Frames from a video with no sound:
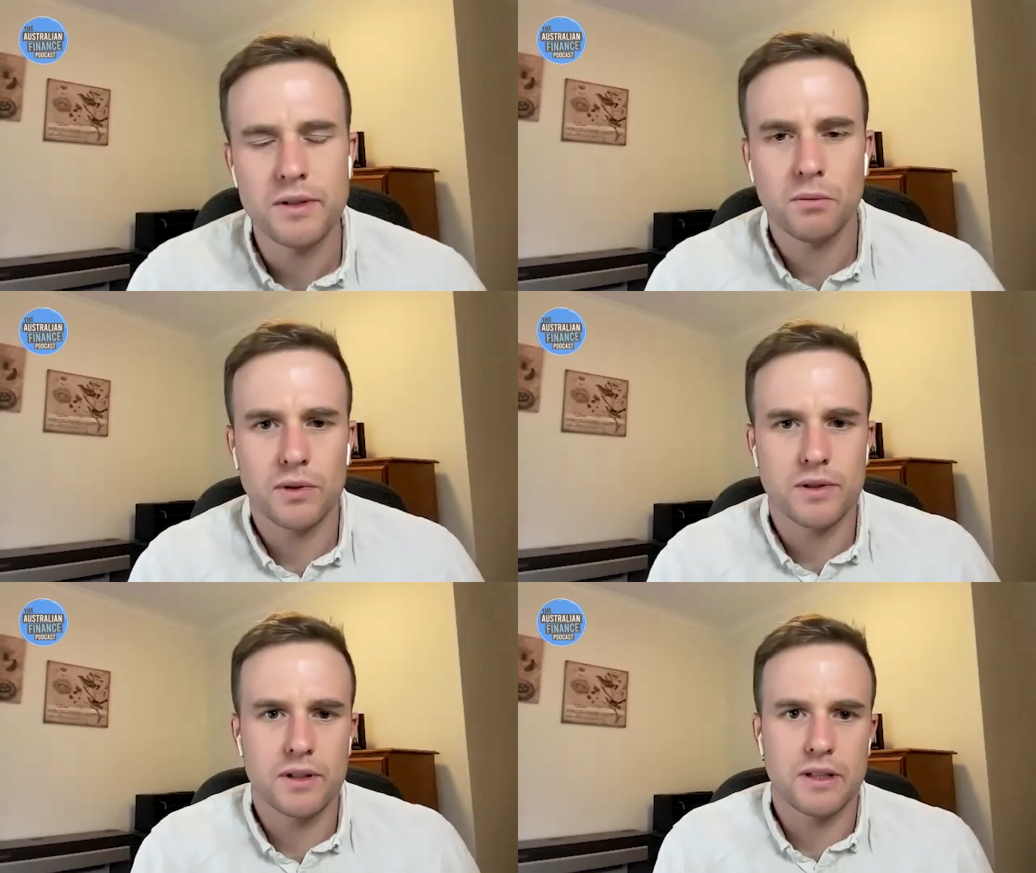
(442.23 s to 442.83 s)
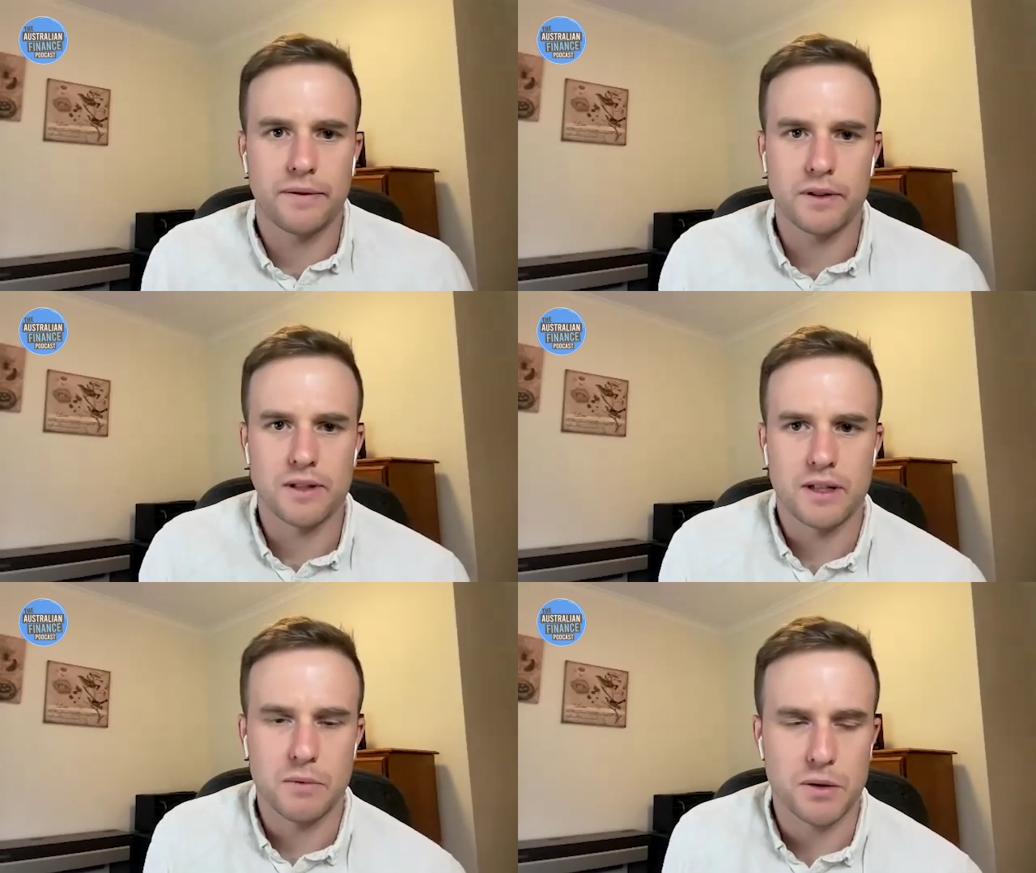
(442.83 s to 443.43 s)
what's the difference
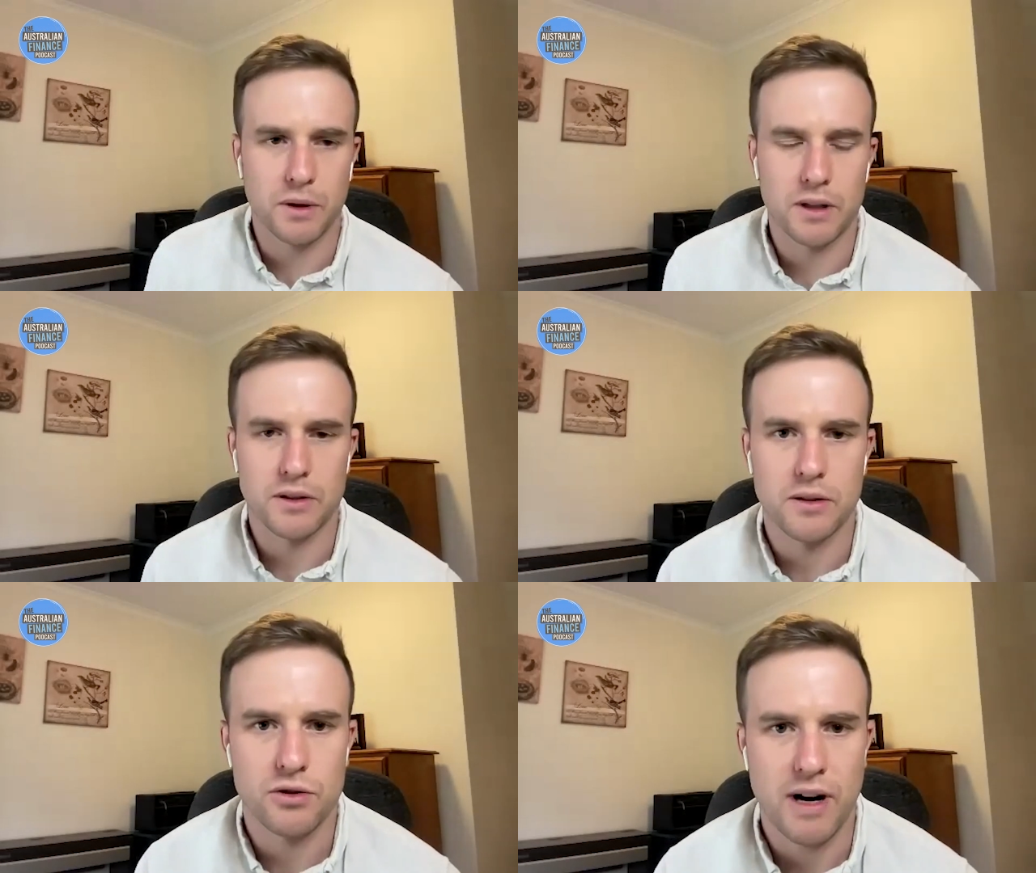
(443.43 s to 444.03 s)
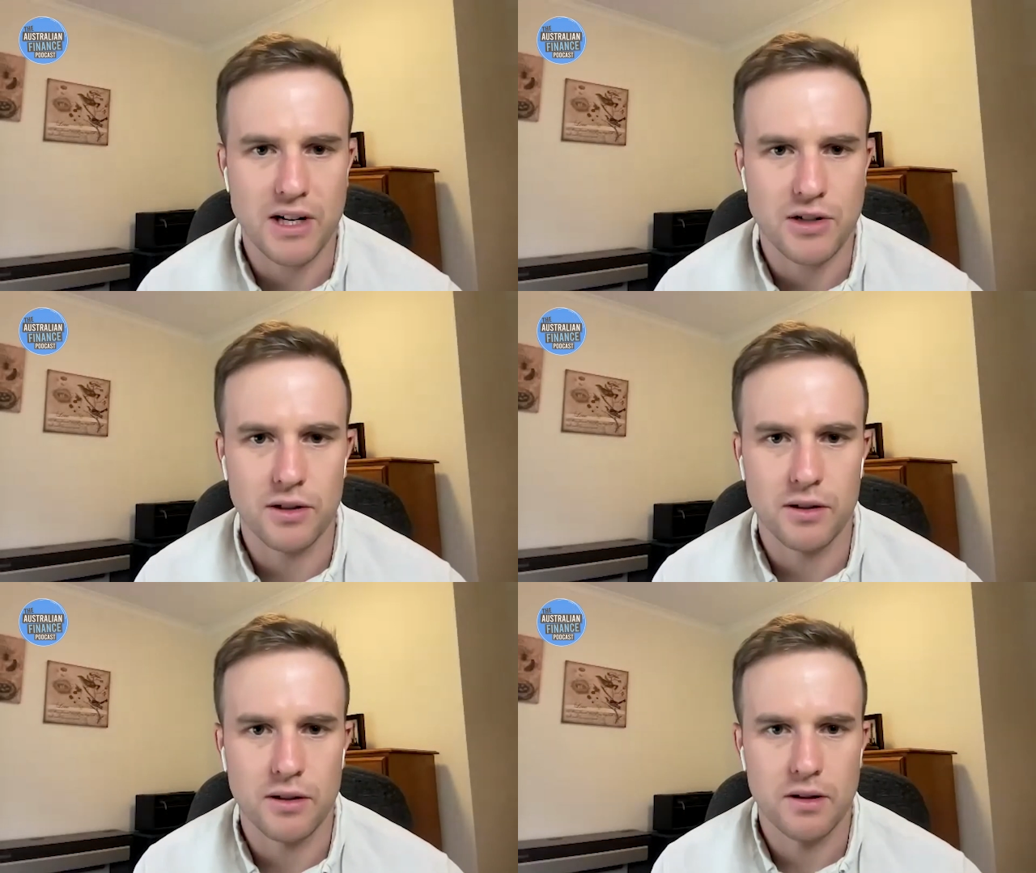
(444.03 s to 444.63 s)
there between
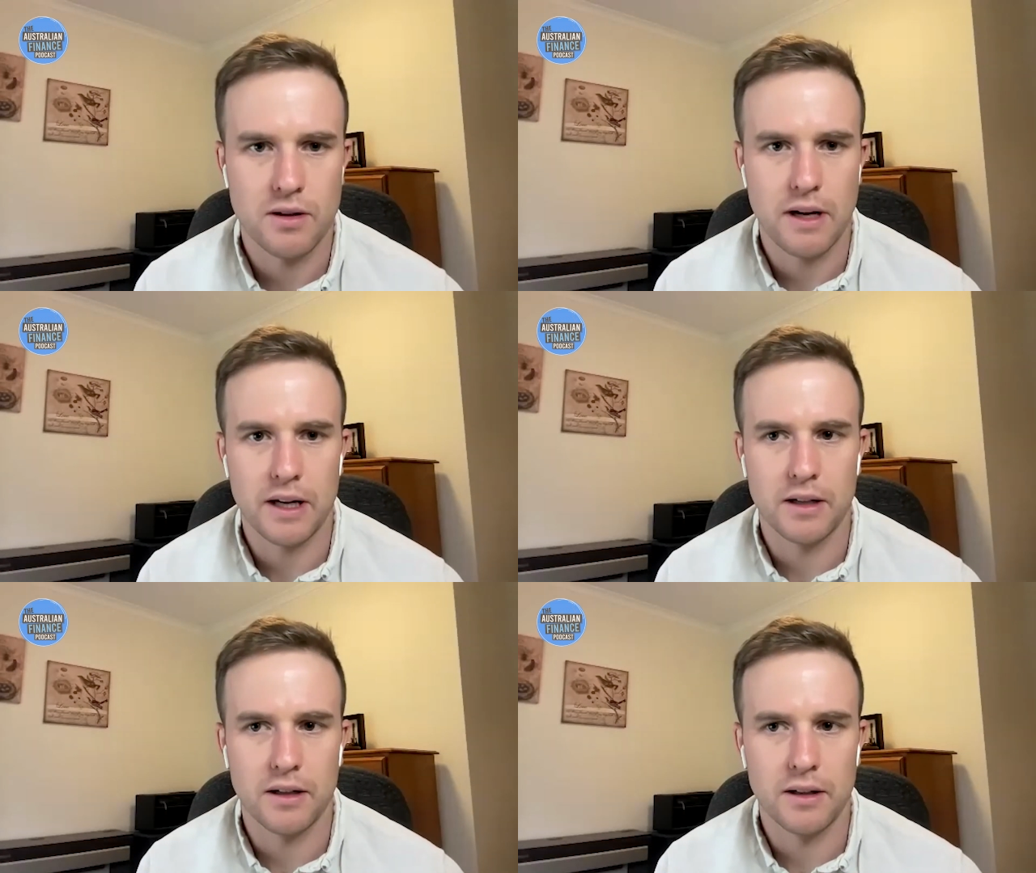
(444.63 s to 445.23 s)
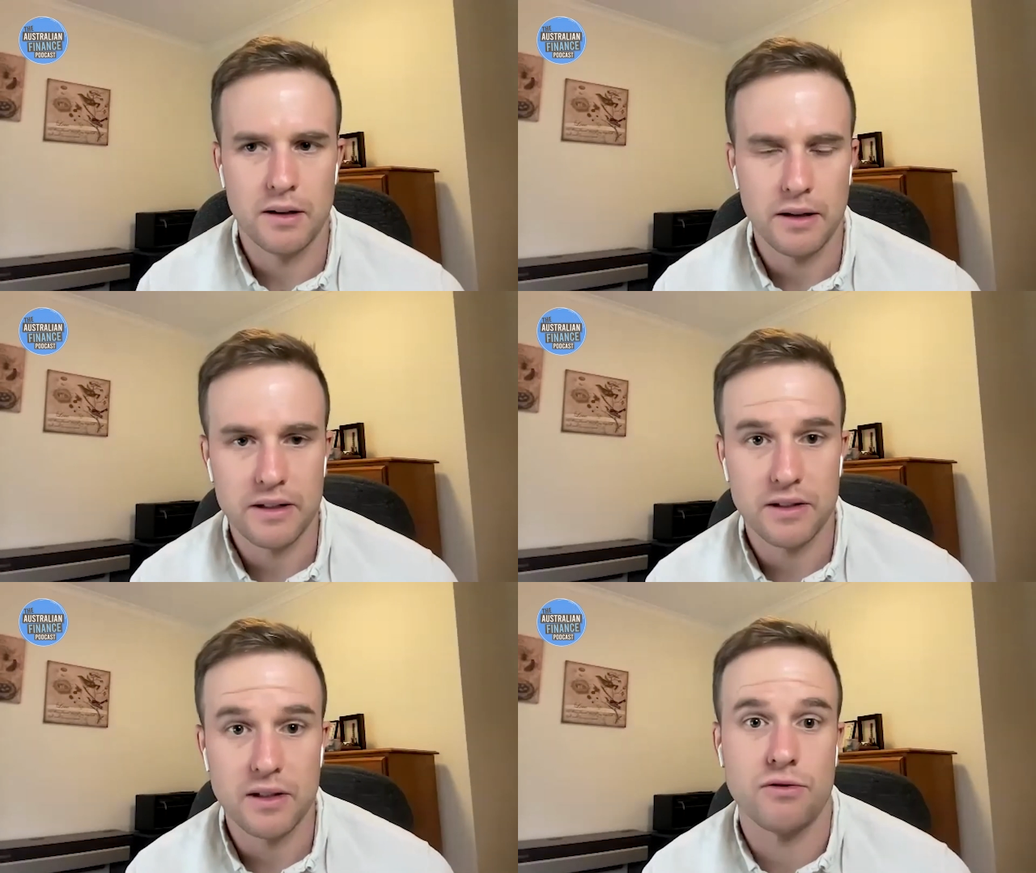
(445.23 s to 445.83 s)
traction and
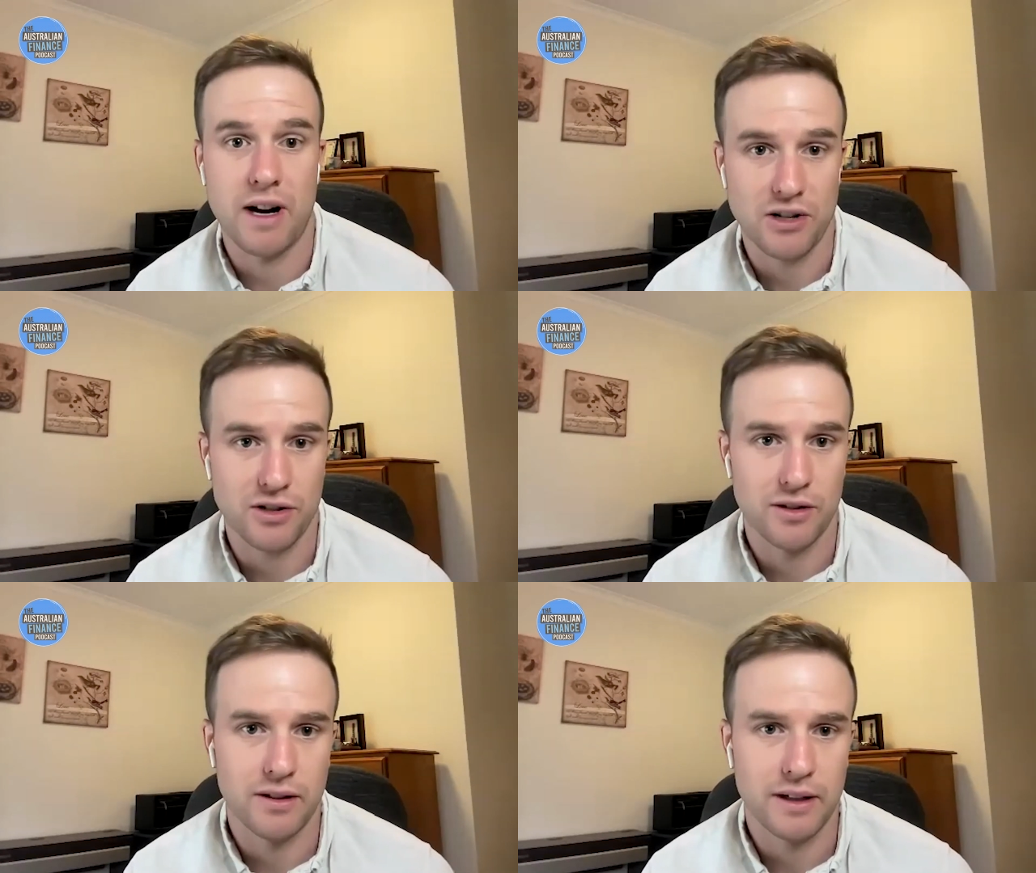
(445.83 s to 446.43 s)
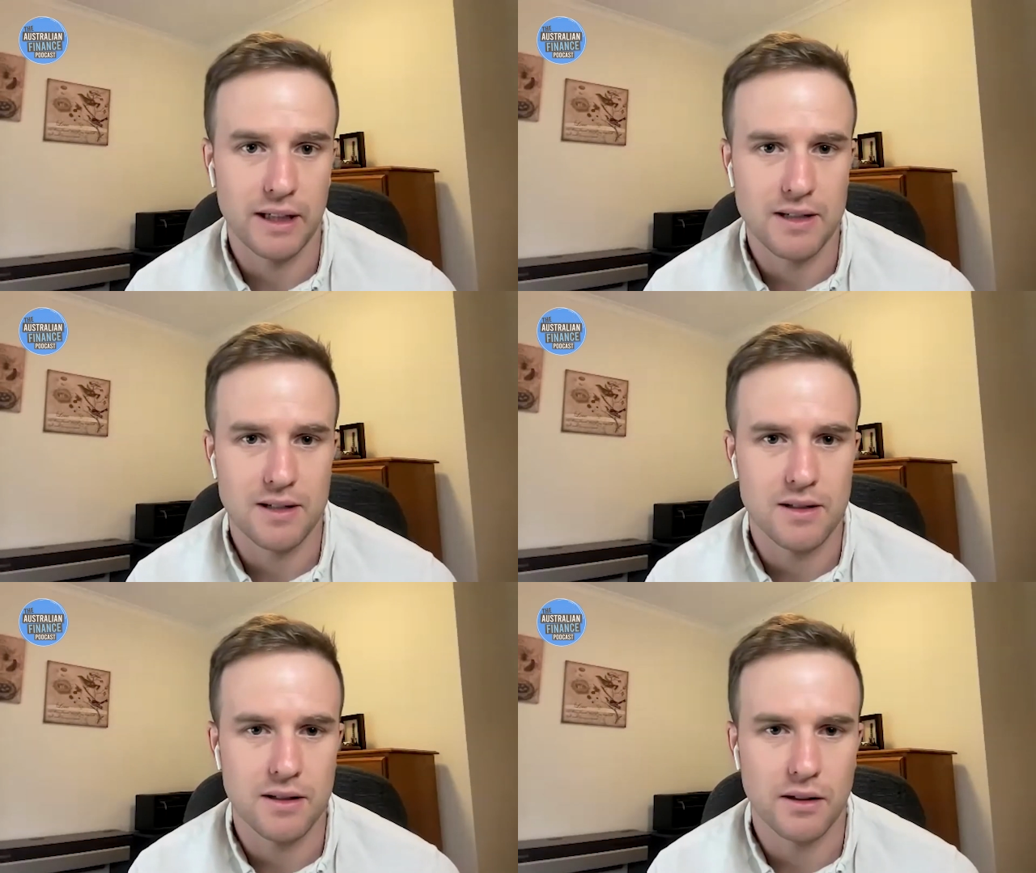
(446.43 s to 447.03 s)
distraction? I guess this is an